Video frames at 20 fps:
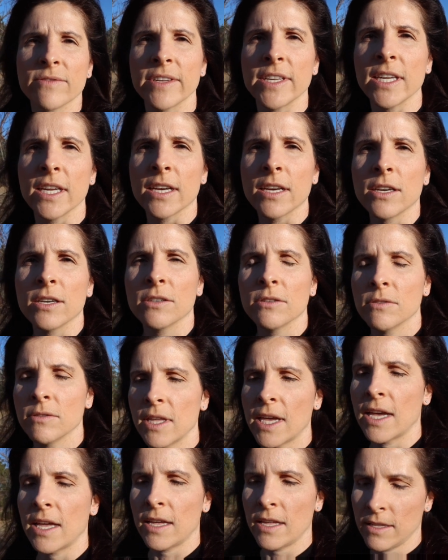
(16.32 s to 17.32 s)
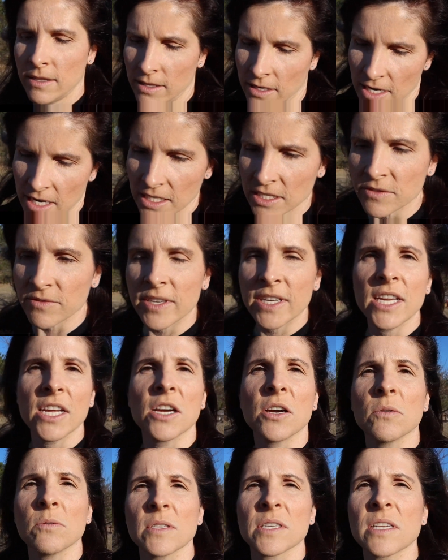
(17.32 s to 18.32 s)
video that the next
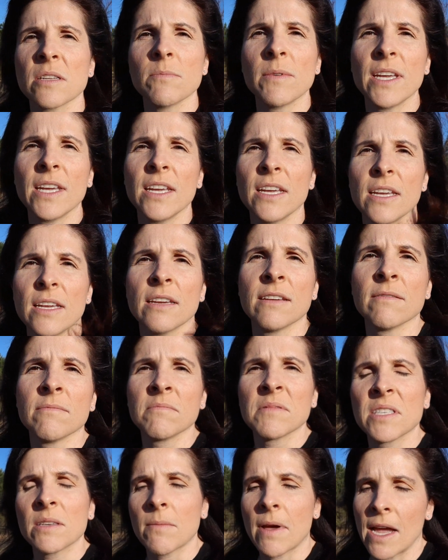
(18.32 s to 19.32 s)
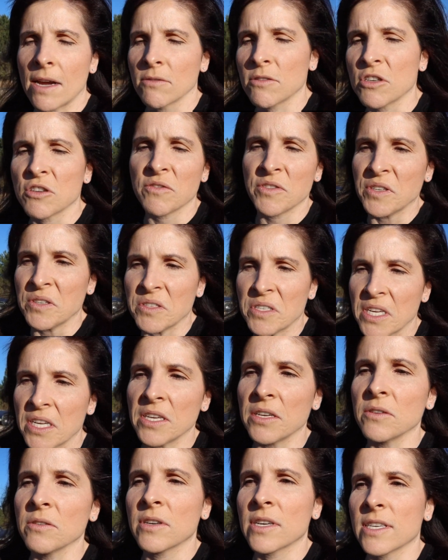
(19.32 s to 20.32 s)
video was going to be some Irish food
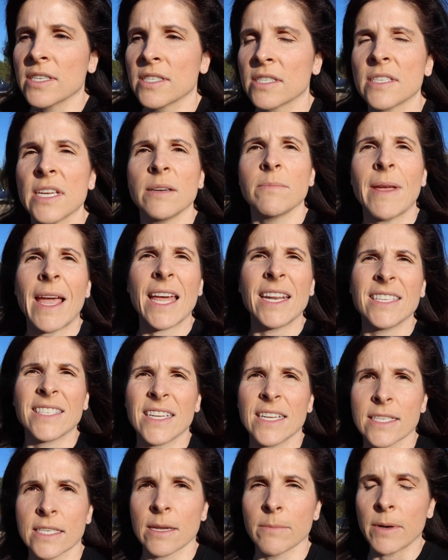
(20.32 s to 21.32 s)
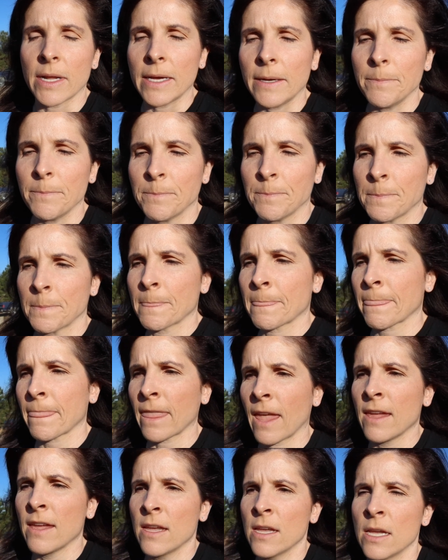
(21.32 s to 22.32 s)
too, because St. Patty's Day is coming up.
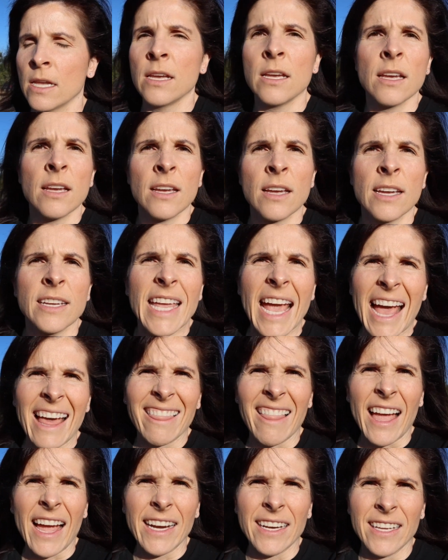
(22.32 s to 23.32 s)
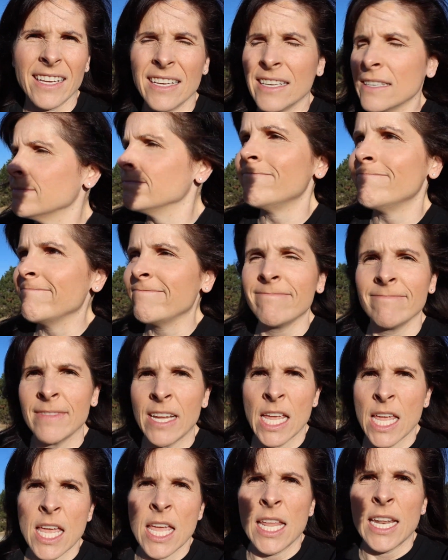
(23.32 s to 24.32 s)
Yeah, I lied.
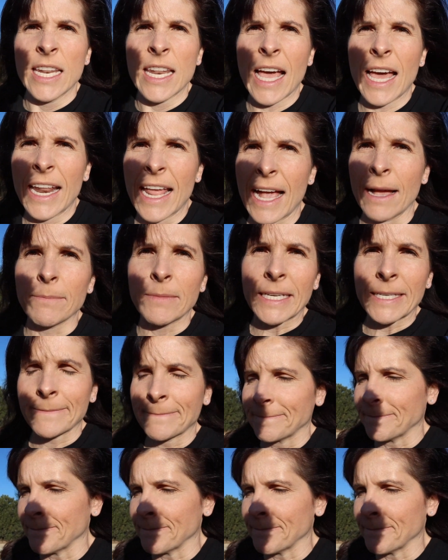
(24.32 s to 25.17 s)
Not happening.